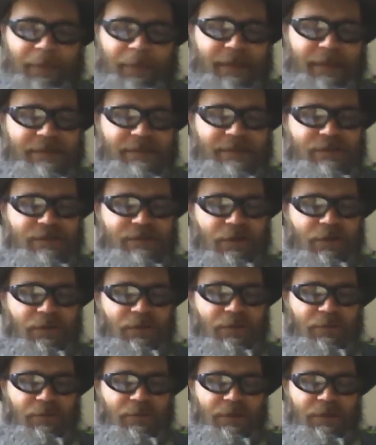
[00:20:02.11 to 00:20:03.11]
So
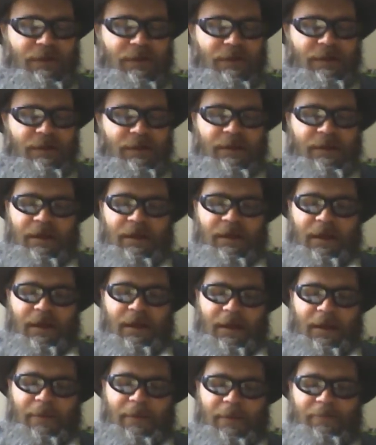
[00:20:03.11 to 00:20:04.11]

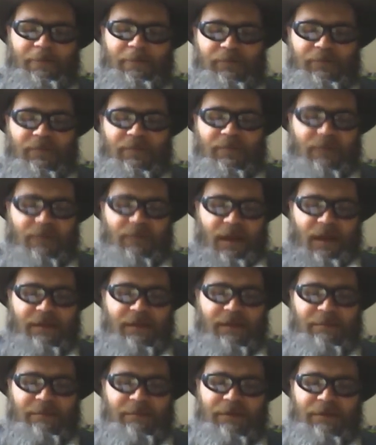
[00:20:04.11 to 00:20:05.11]
in my
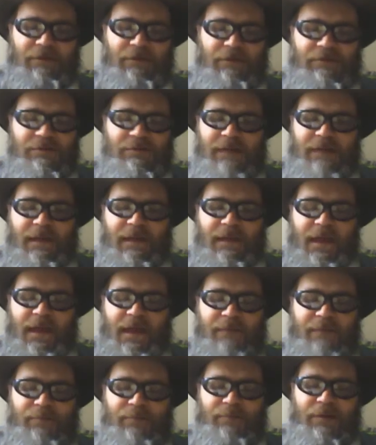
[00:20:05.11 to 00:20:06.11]
notes I had
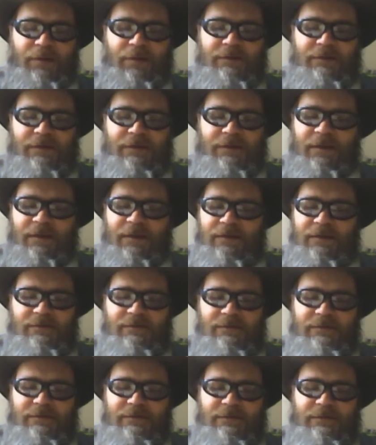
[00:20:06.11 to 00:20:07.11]
put
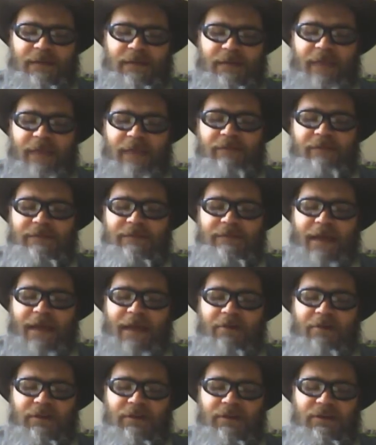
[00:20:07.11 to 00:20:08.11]
David doubted
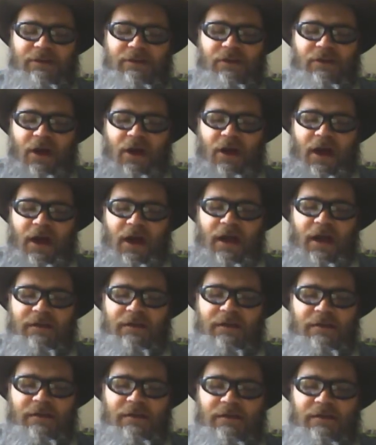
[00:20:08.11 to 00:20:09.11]
God
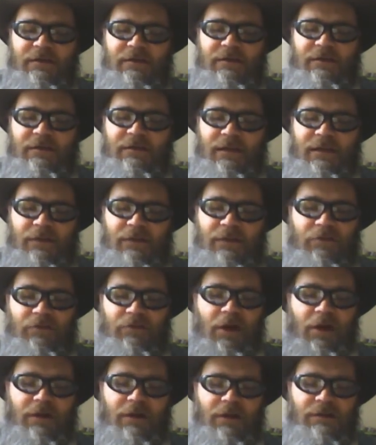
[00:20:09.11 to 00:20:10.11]
in
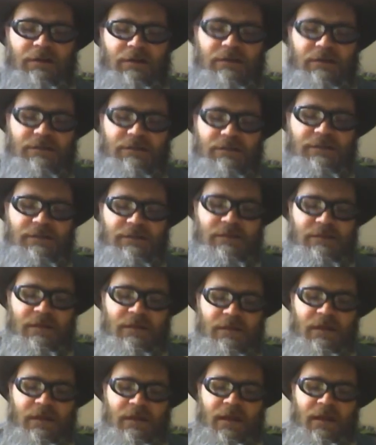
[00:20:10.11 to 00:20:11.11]
Chronicles,
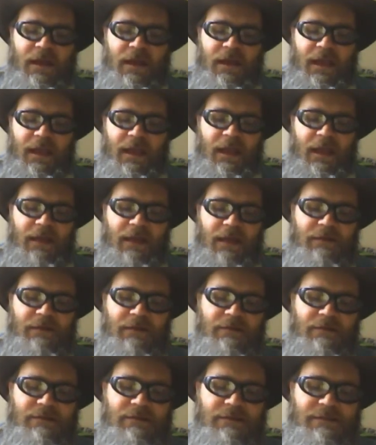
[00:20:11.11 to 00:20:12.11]
and
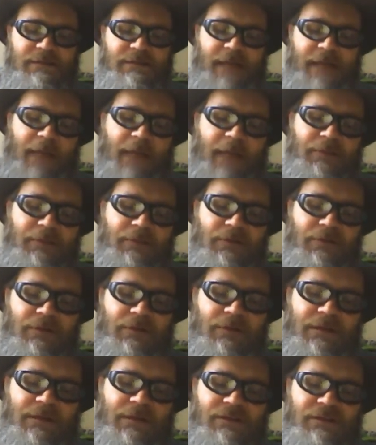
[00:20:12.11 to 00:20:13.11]
Samuel
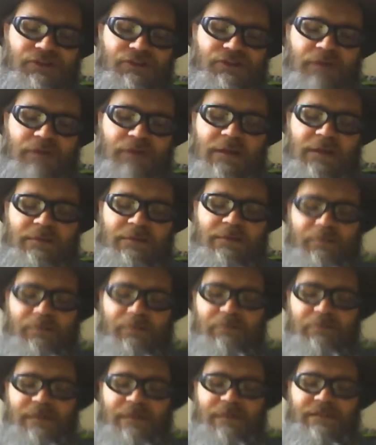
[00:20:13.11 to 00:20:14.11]
illustrated the
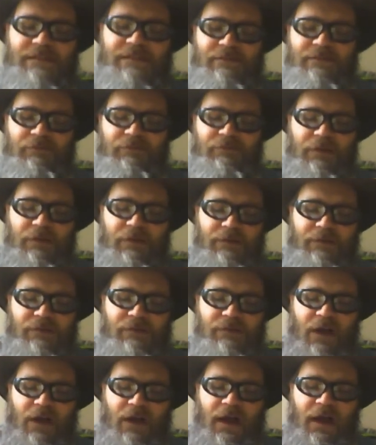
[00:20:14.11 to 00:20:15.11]
permissive will of
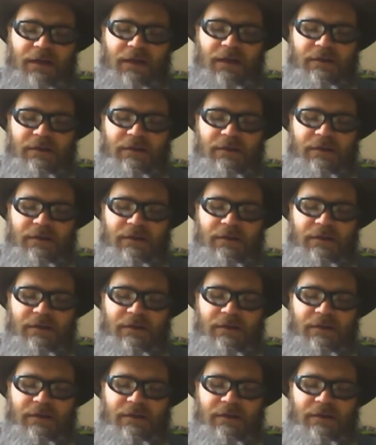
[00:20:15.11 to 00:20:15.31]
God.